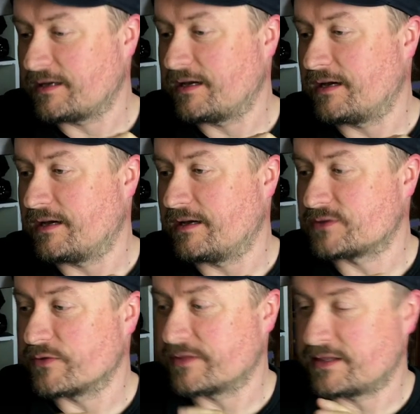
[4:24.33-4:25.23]

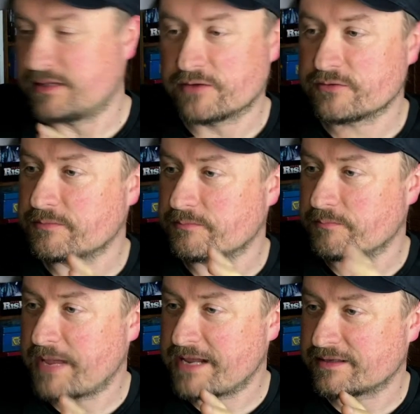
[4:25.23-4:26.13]
so the other
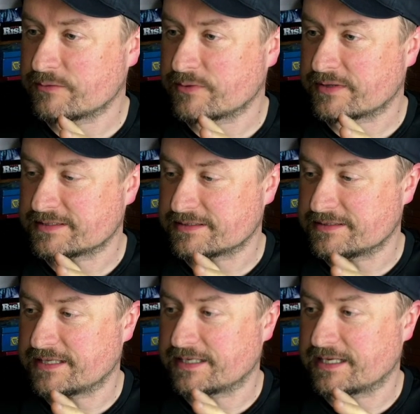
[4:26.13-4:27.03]
main thing with this
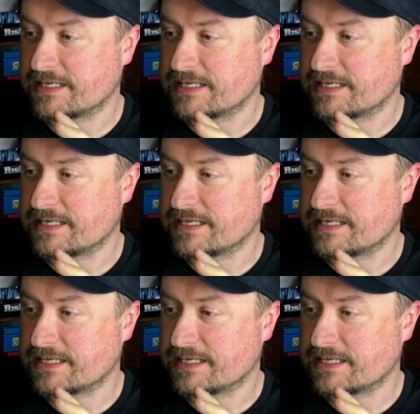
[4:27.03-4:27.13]
is that